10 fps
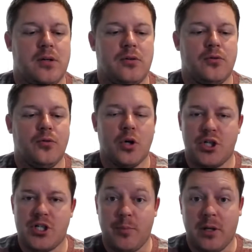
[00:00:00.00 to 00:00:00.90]
for
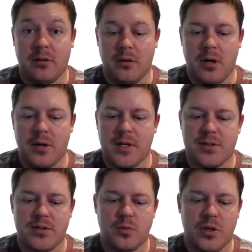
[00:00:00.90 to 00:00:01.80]
shipping on
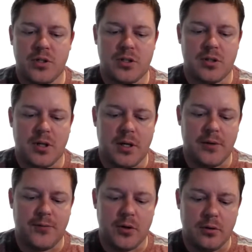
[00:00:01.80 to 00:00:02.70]
this, which
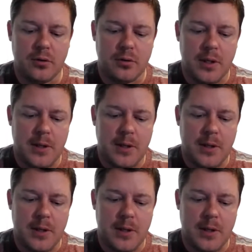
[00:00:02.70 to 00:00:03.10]
if you